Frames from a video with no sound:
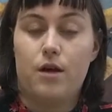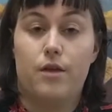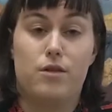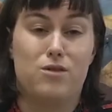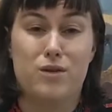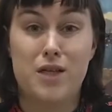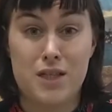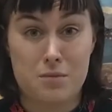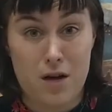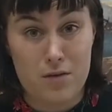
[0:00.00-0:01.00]
They're really
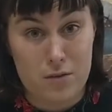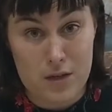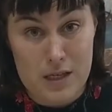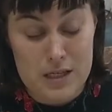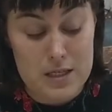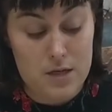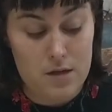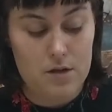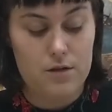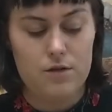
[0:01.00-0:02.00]
small and really easy
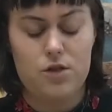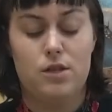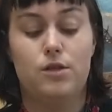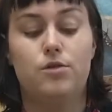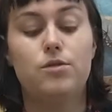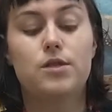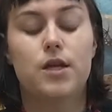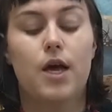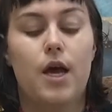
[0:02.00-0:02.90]
to lose.